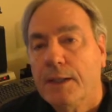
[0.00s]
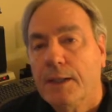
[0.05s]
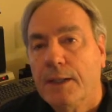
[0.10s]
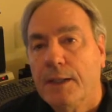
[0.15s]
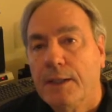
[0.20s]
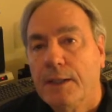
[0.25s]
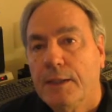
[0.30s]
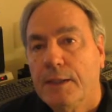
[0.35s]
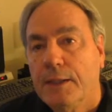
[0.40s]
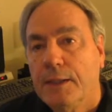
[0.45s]

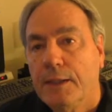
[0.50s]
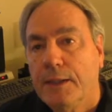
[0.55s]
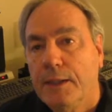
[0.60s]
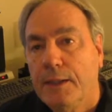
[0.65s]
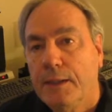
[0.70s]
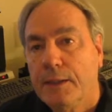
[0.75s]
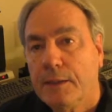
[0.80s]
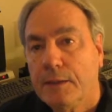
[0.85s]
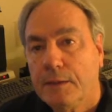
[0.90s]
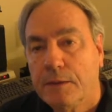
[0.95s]

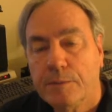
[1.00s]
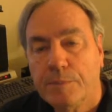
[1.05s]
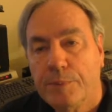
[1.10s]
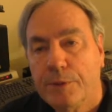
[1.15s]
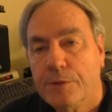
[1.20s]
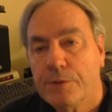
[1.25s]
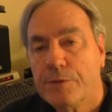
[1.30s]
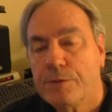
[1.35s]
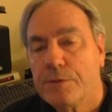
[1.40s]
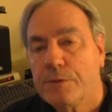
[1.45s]
and
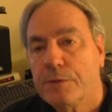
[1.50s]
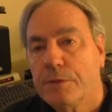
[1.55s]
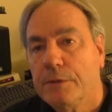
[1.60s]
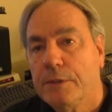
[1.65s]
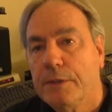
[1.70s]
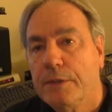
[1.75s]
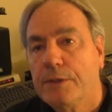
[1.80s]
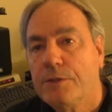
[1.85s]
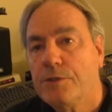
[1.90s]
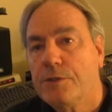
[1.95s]
composer
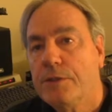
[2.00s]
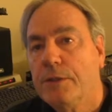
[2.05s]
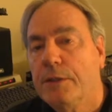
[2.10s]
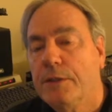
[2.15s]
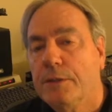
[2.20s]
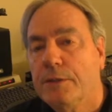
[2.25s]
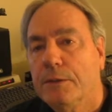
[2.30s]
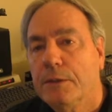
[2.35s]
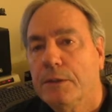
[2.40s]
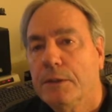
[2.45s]
and
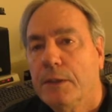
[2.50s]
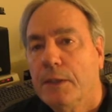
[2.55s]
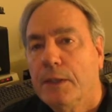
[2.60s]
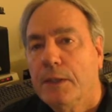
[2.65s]
engineer.